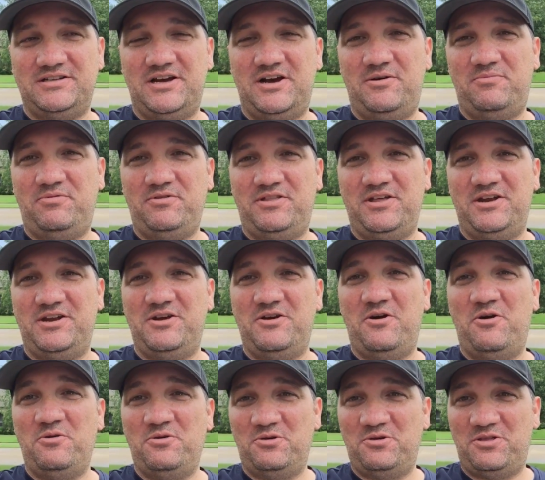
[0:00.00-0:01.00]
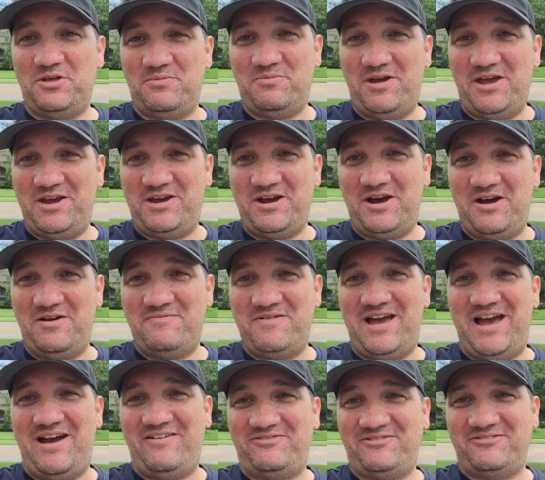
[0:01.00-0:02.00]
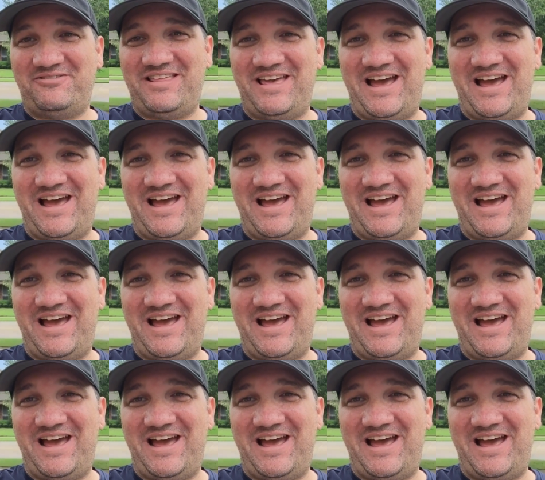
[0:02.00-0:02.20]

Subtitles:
help with any odor that may come after